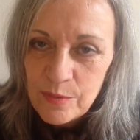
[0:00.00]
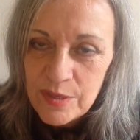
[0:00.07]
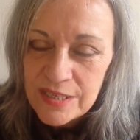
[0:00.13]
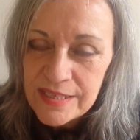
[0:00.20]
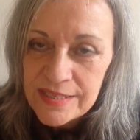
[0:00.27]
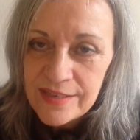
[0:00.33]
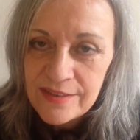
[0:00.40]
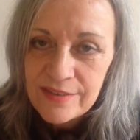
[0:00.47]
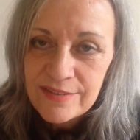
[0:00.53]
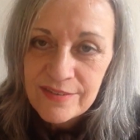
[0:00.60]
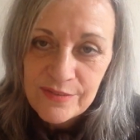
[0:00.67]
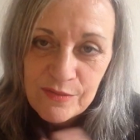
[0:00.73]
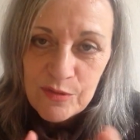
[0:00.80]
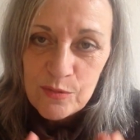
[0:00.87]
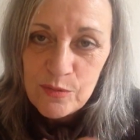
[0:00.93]
Week
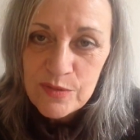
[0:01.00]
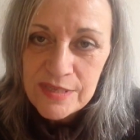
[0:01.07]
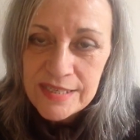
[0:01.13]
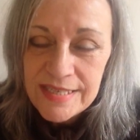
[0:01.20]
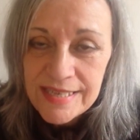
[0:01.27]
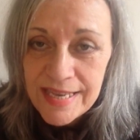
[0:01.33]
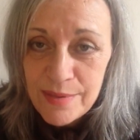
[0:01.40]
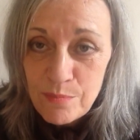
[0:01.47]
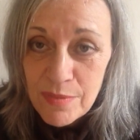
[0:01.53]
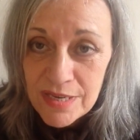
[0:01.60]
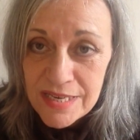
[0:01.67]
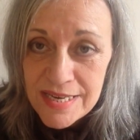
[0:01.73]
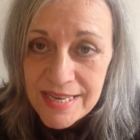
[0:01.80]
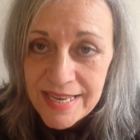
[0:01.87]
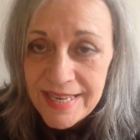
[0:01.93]
starts, of course, today,
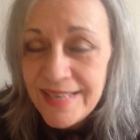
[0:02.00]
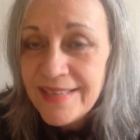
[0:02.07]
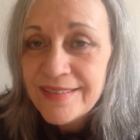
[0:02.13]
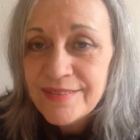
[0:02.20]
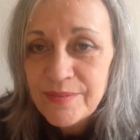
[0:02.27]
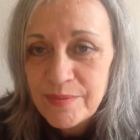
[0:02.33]
Monday.